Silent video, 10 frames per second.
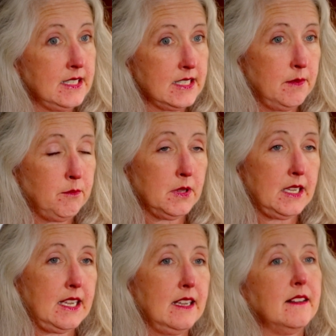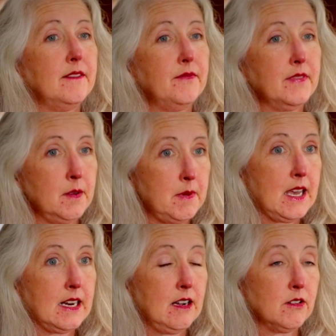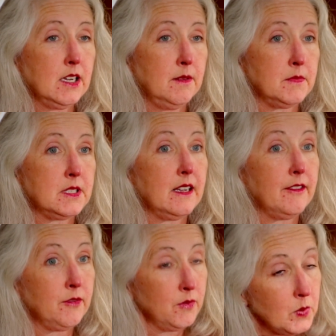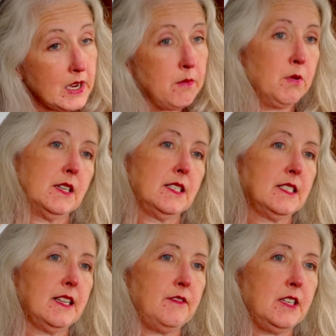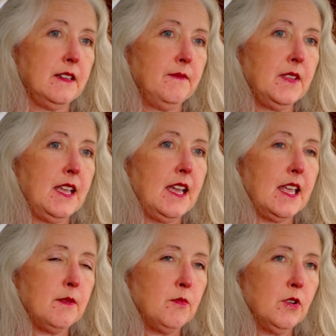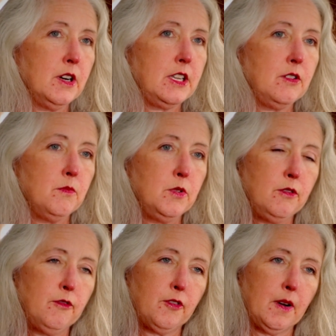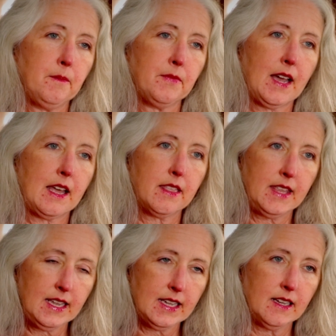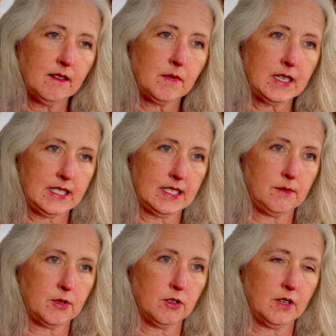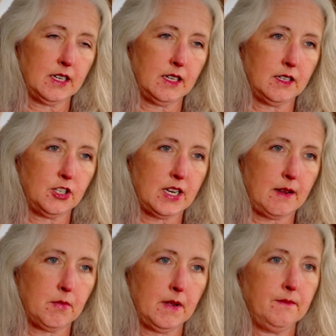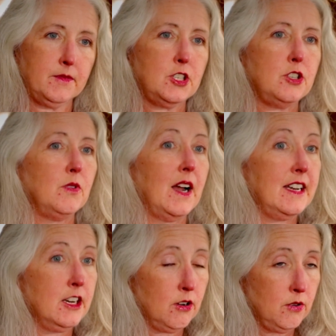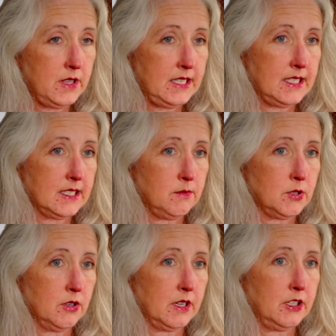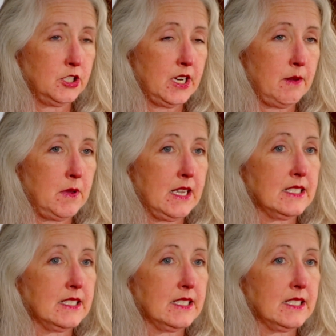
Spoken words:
simply the bad outcomes of weak process safety. And the more you move from, I think my systems are in good shape, to I know these systems are in good shape